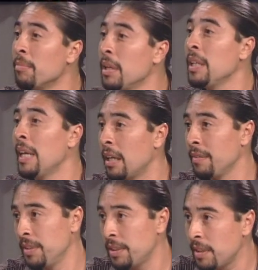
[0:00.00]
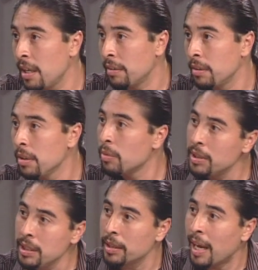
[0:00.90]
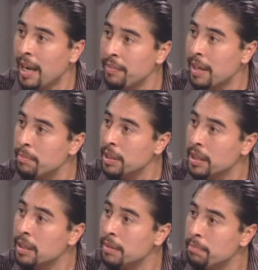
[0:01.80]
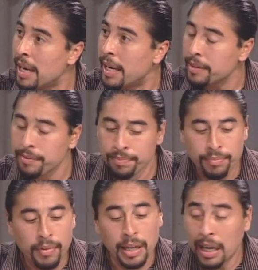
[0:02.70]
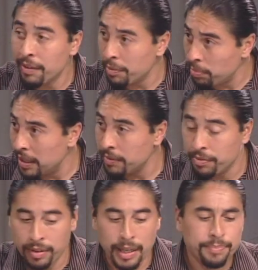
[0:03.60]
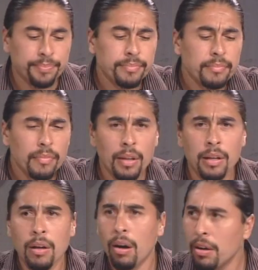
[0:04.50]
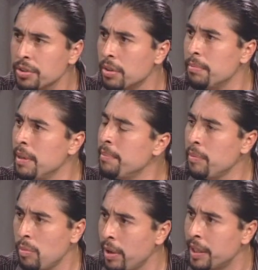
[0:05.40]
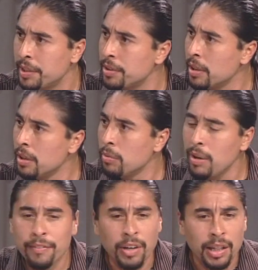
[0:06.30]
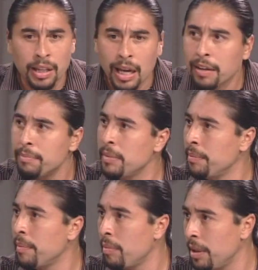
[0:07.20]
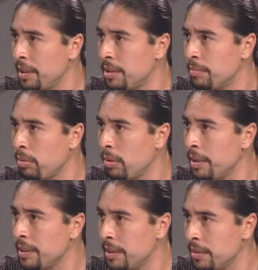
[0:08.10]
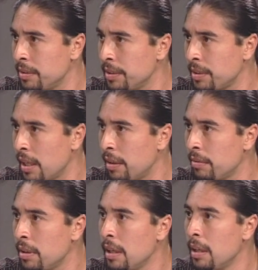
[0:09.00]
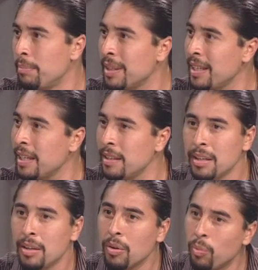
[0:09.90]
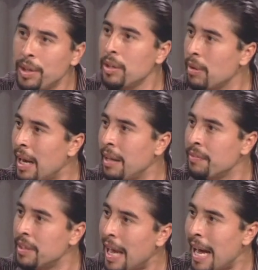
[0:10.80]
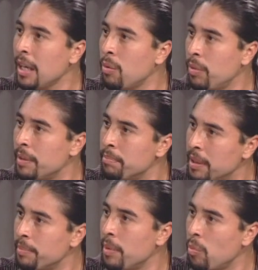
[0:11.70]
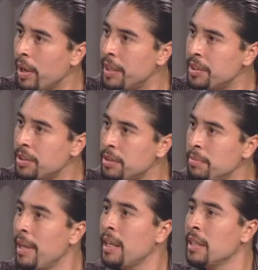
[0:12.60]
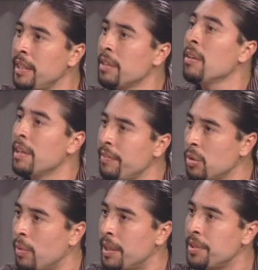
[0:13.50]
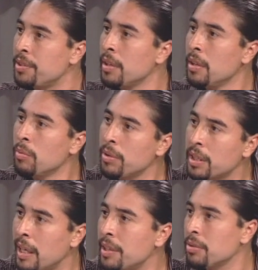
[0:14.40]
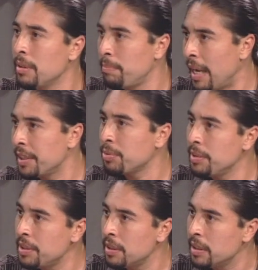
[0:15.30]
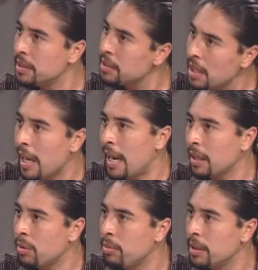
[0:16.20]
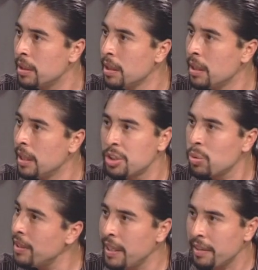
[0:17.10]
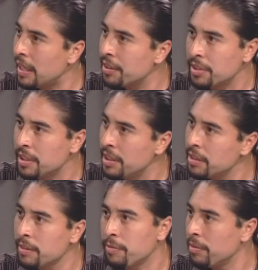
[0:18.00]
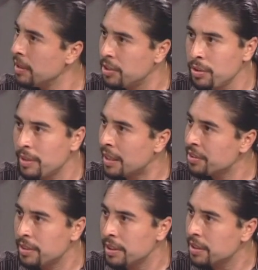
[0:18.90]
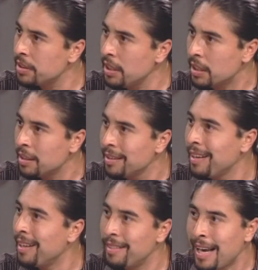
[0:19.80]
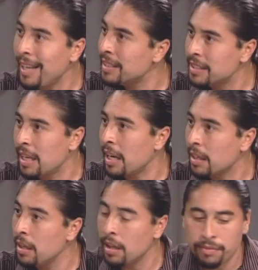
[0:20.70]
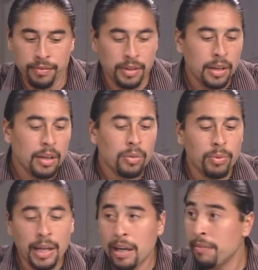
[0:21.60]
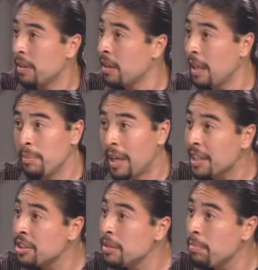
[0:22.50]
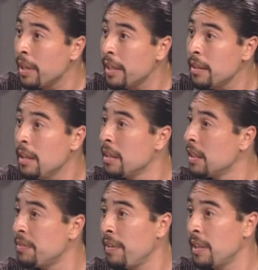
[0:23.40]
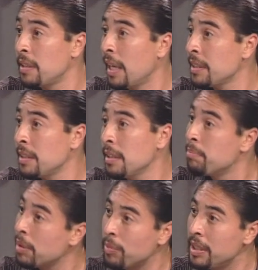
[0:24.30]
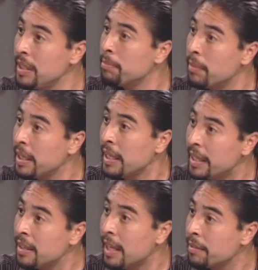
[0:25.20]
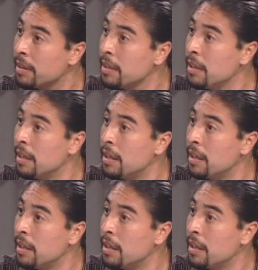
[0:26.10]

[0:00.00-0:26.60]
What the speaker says: our money out of this town. We need to have that money come back, and I have a plan for that. Also, minimum wage. We have a lot of minimum wage employees here in this town, but yet we don't have an adequate minimum wage to make a near living wage. What the council had passed recently is not adequate. It's $28,000 a year in 2016, and that is not enough. We have a climate action plan that's fantastic, but we need money in that